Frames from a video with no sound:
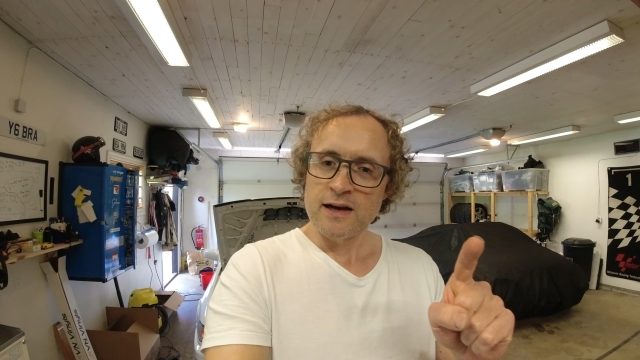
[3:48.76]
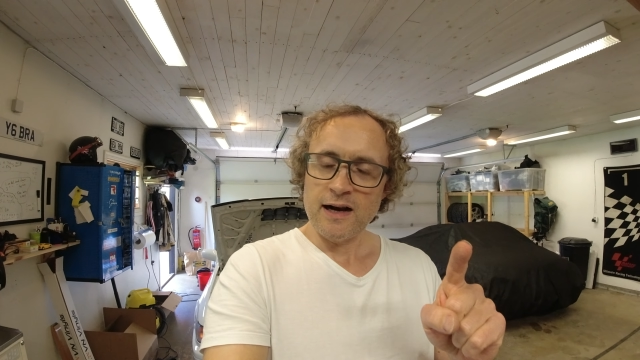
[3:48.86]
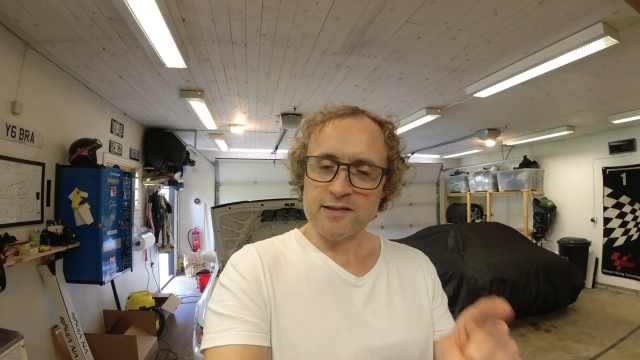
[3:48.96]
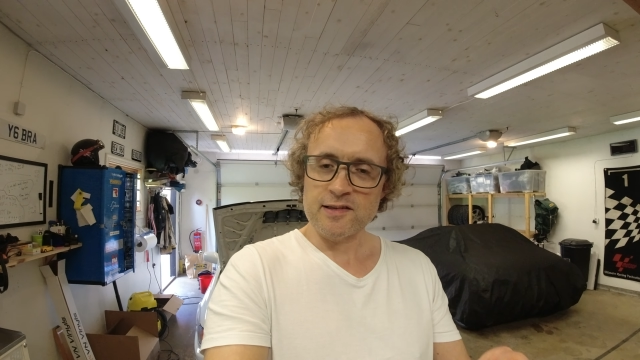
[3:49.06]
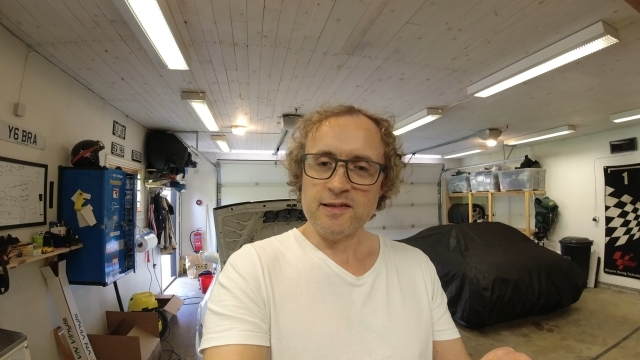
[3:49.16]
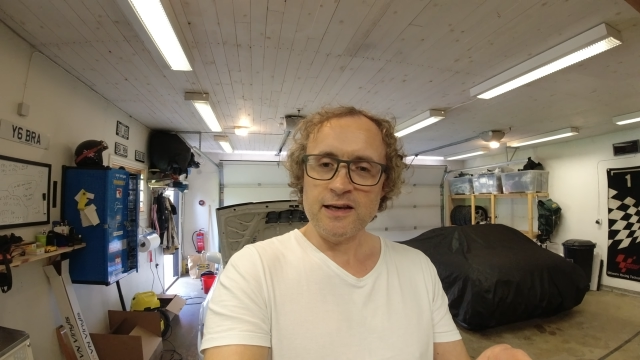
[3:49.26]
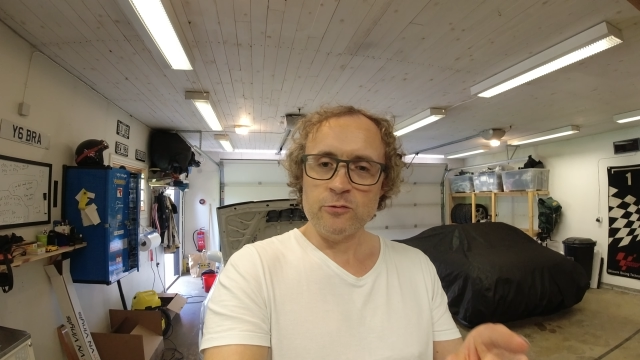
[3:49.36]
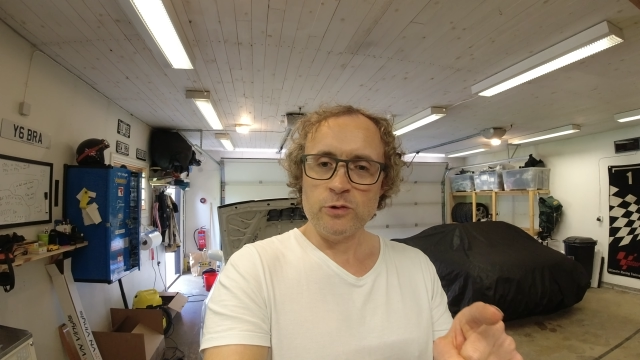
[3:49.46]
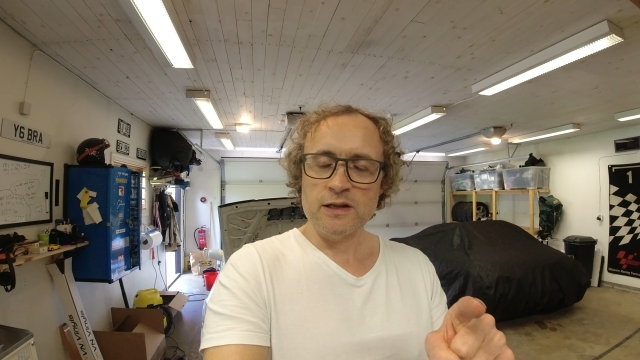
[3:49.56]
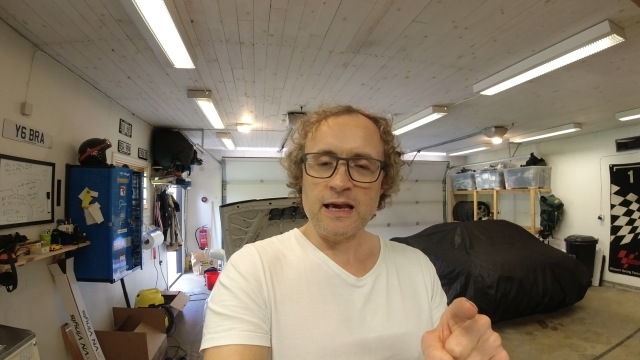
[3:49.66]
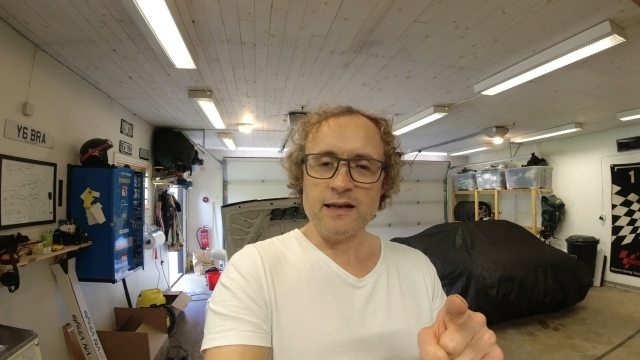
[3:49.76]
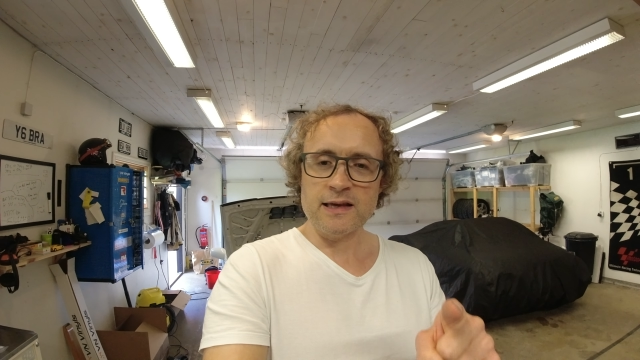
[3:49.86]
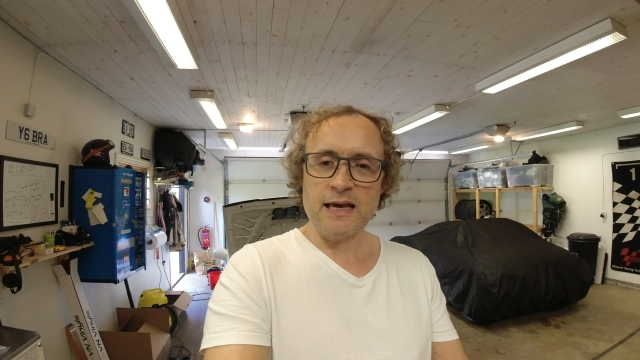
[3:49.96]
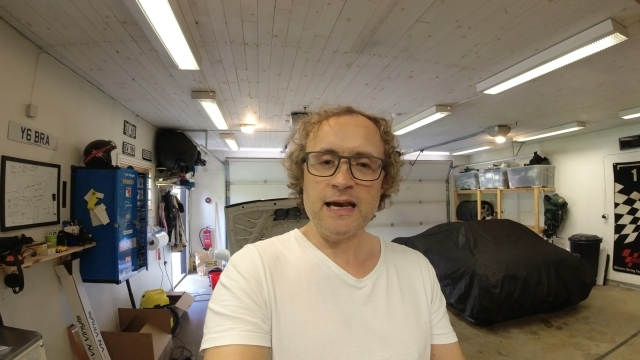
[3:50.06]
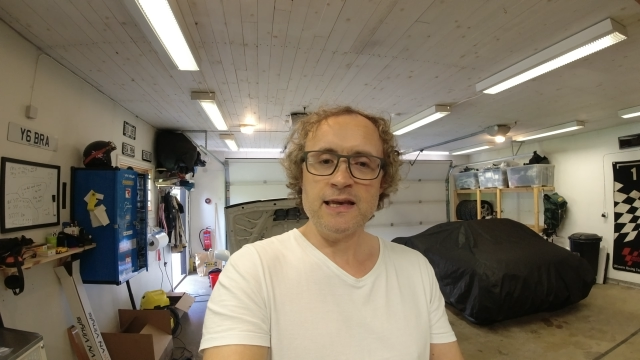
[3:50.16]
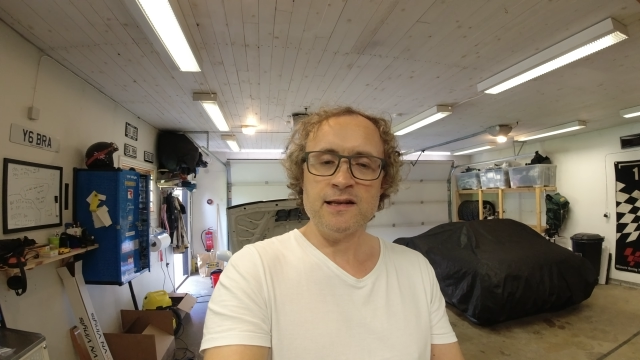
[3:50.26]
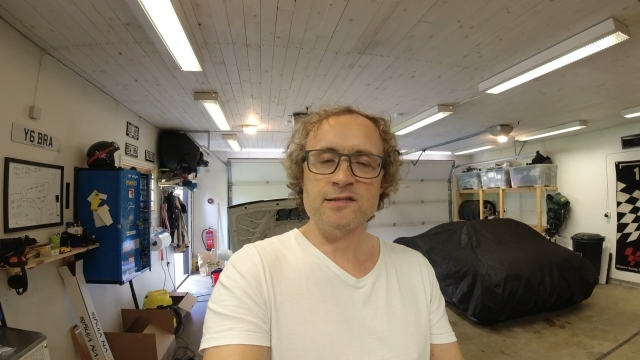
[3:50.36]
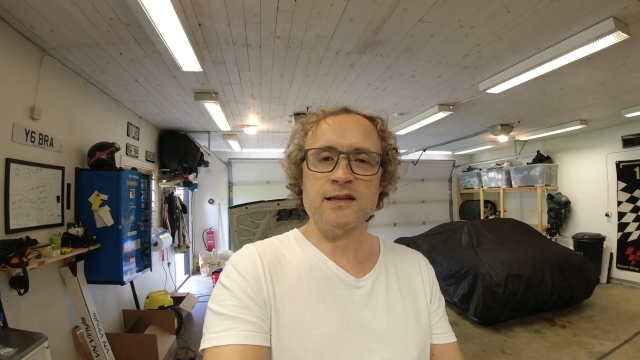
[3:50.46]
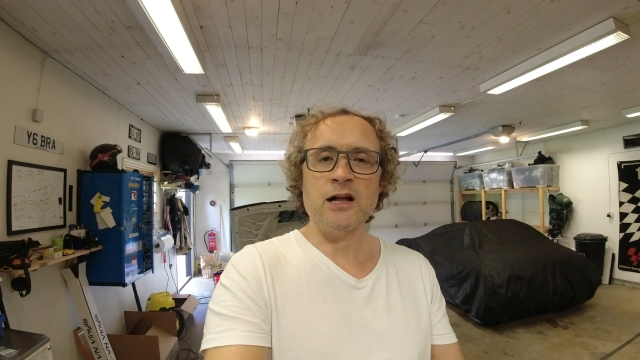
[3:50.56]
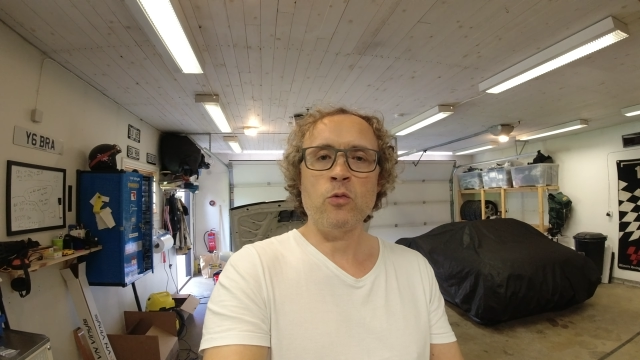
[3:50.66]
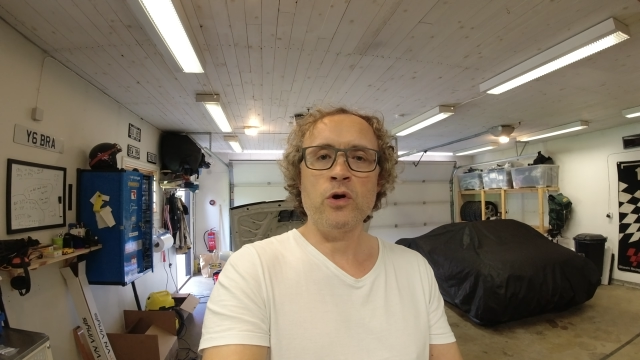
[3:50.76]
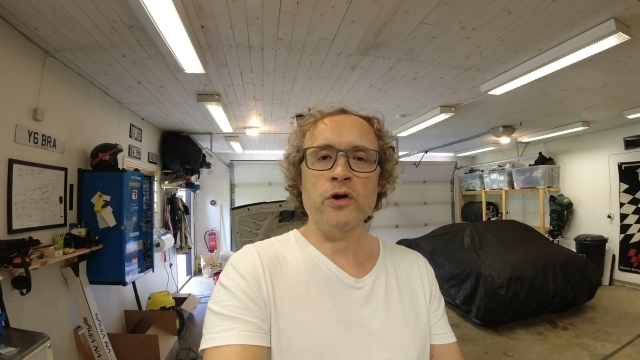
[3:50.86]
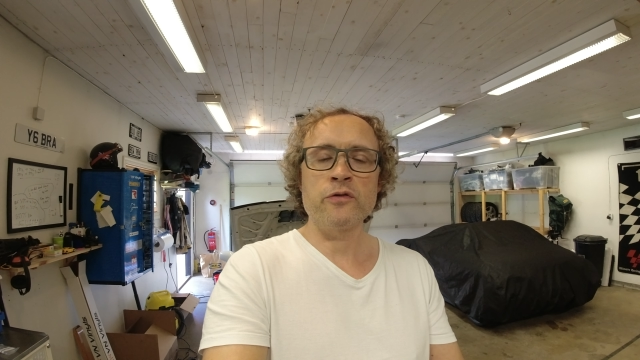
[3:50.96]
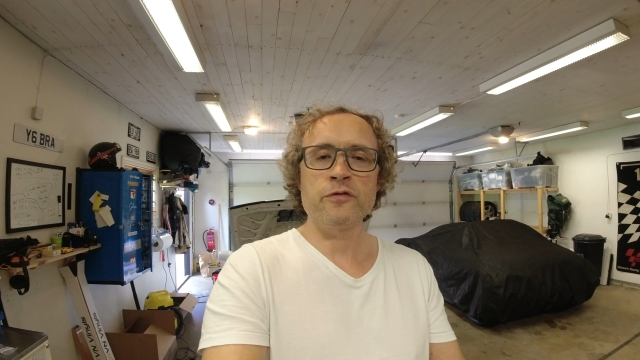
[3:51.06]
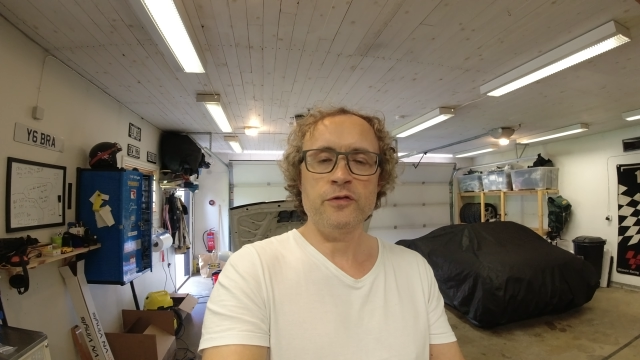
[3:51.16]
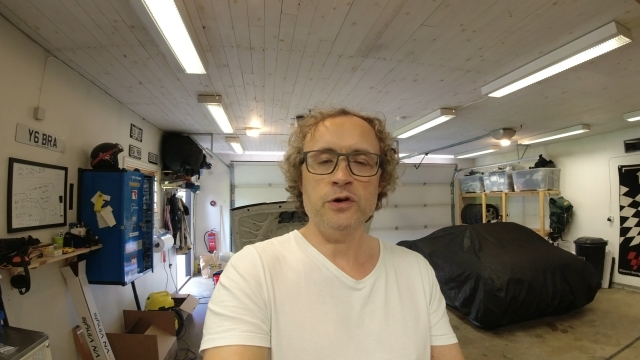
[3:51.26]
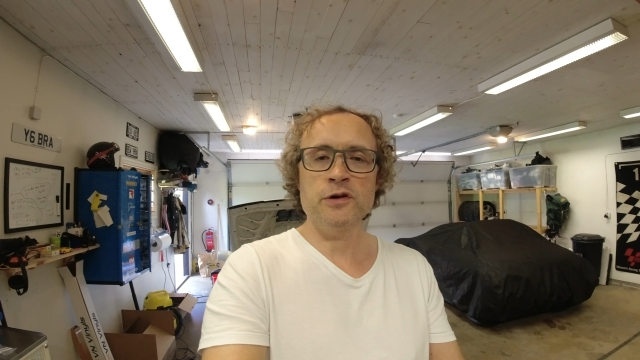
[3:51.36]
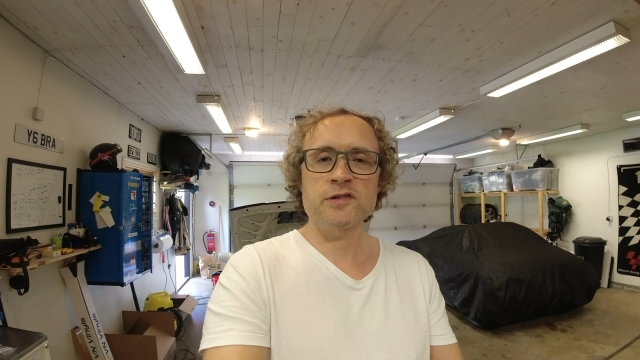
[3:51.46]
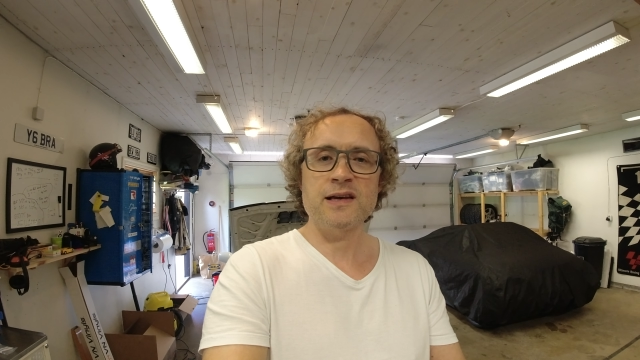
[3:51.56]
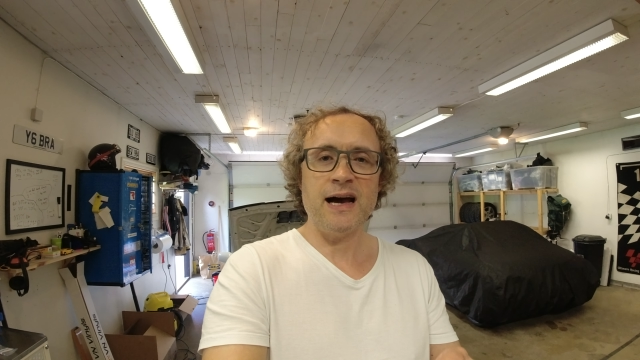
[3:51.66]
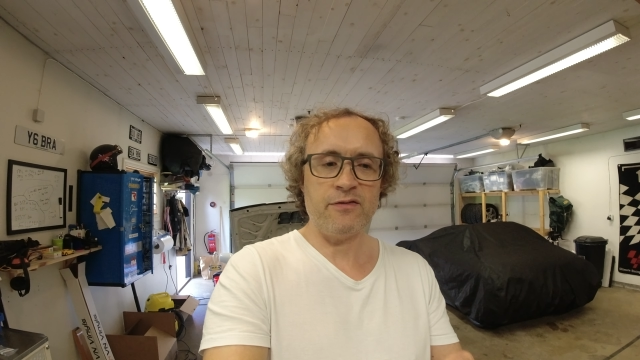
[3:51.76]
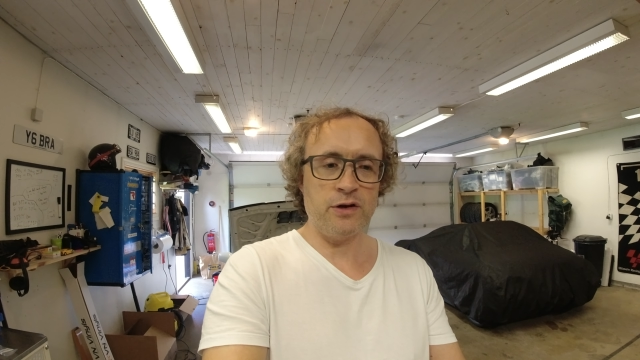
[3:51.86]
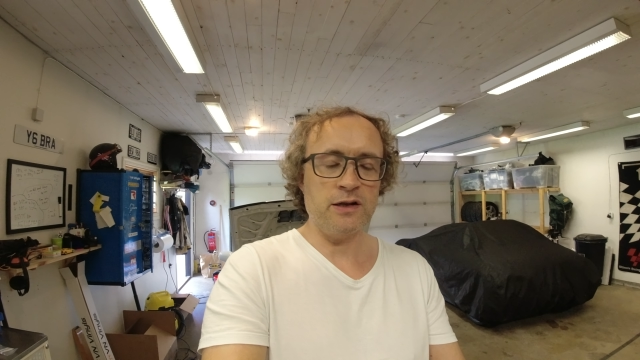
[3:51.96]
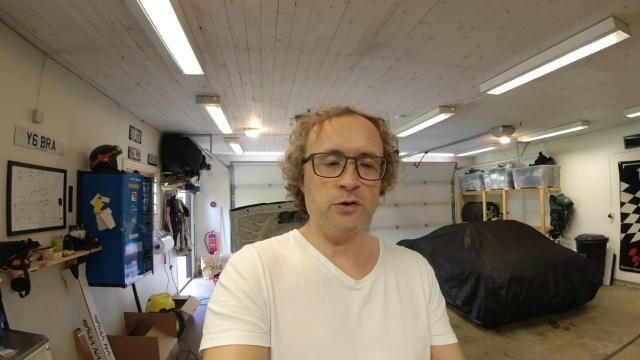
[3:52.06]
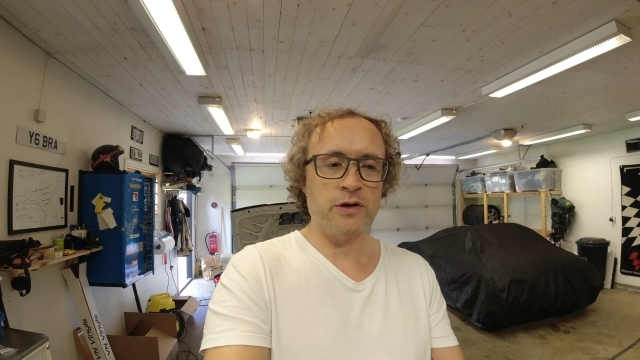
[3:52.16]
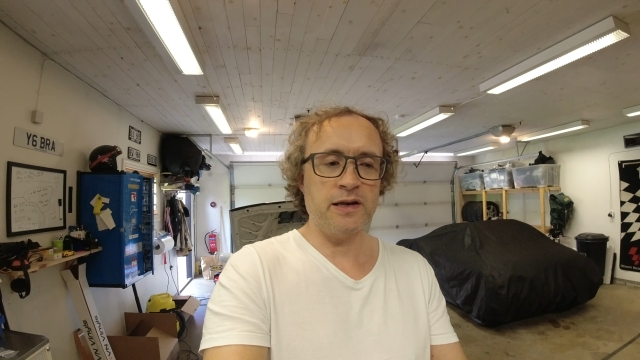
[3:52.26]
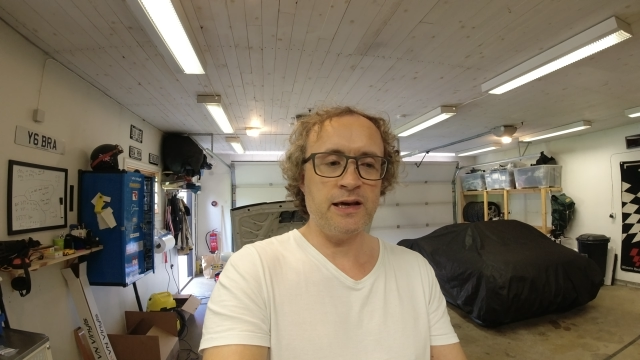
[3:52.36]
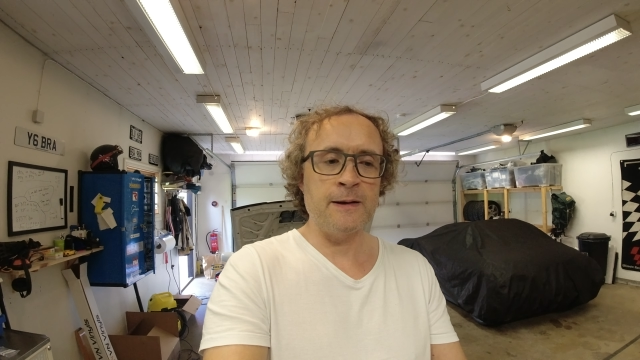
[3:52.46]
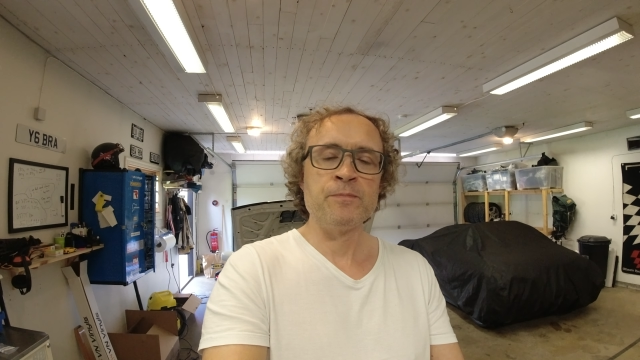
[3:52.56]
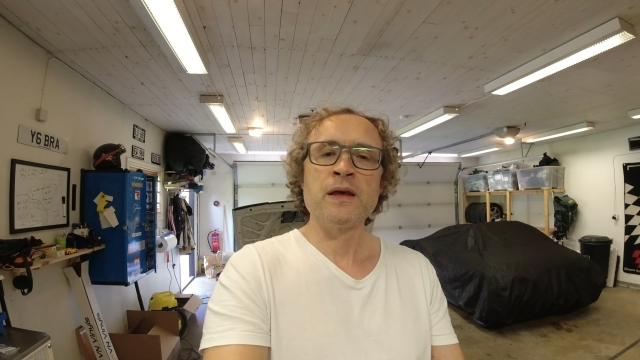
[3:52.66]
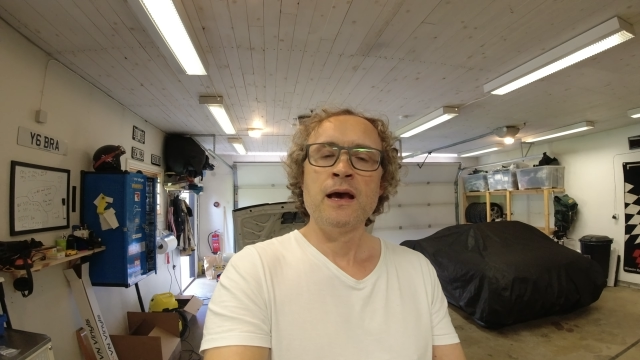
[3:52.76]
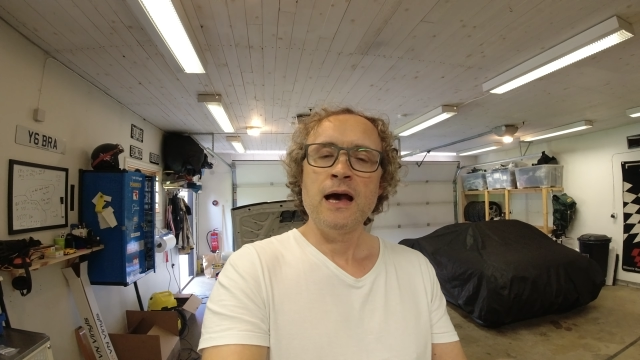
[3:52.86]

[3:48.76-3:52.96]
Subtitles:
as I said, we'll get the K&N style one on first, have a little look at it,